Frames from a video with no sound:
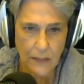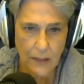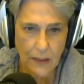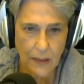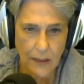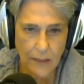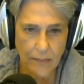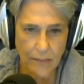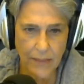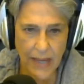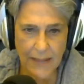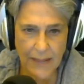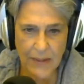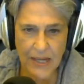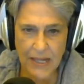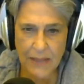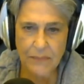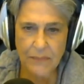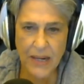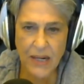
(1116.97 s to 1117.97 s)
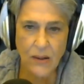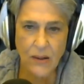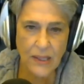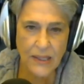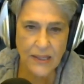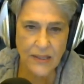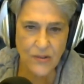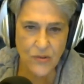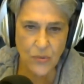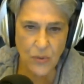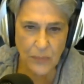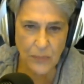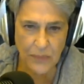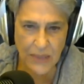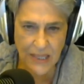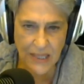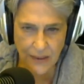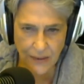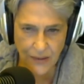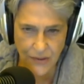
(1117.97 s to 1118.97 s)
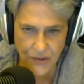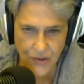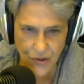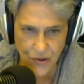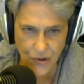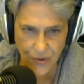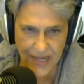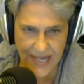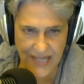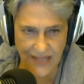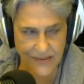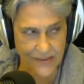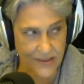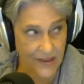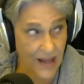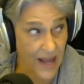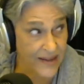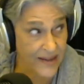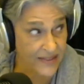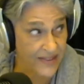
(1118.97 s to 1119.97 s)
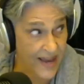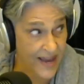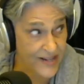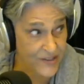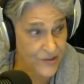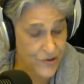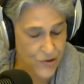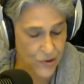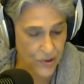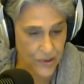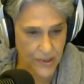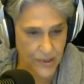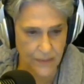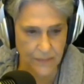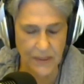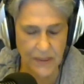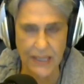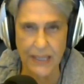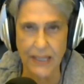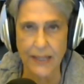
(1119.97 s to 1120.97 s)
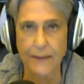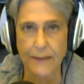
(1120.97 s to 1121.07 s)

Maybe Americans will be in the streets like they should be